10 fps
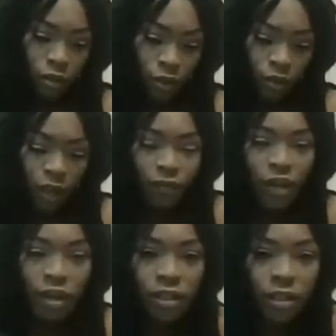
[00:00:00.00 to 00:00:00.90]
too, like if
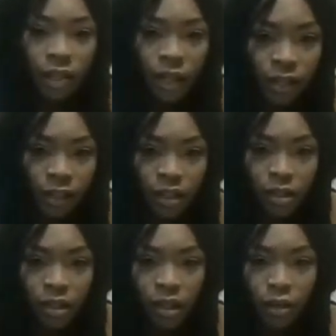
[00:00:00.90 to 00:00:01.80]
y'all can see like
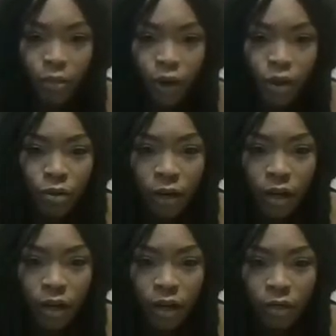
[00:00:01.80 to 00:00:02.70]
this bird
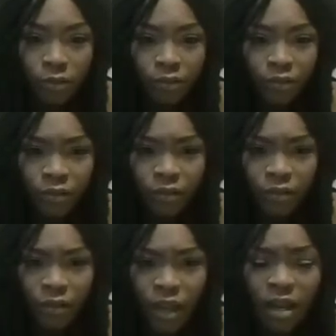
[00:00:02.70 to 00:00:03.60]
right here,
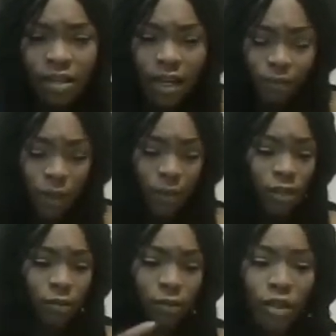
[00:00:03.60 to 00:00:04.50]
it's like maybe
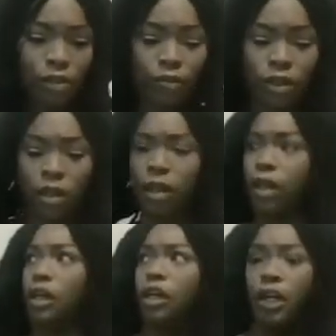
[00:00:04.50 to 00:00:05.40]
someone is really
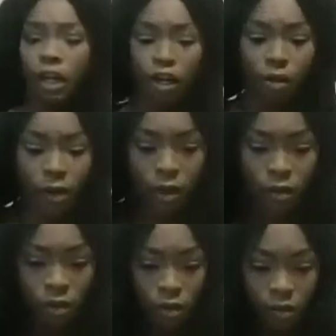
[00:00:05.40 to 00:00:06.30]
in your ear about
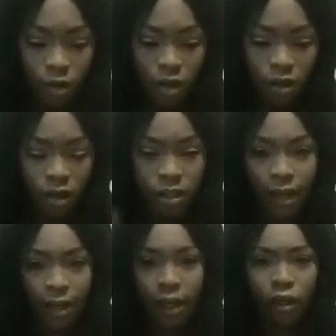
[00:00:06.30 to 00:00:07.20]
what's going on and it's
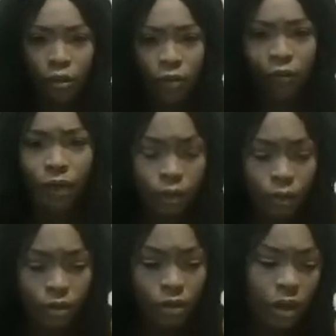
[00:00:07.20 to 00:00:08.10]
like getting you
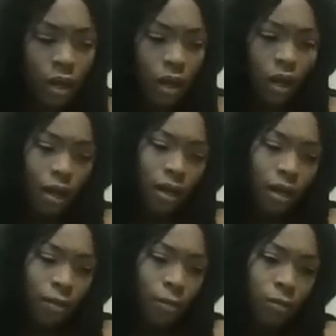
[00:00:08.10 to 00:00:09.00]
confused.
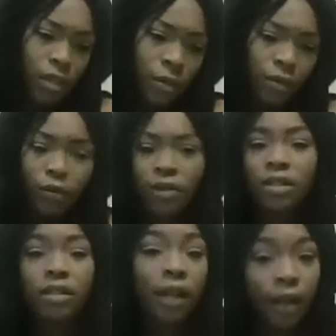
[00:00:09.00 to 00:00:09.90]
Something was
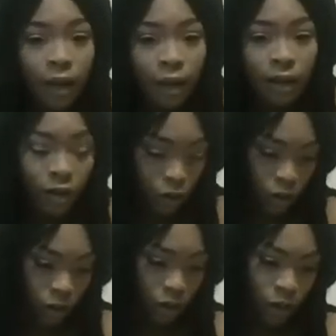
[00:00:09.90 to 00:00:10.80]
said
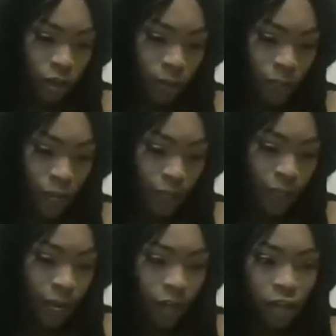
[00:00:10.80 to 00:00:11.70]
or, you know, something like
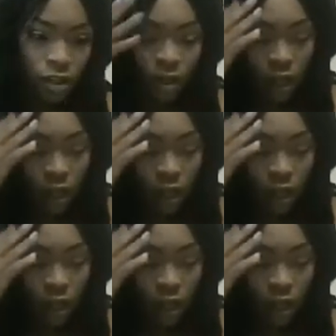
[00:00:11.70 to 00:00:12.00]
that, and it's just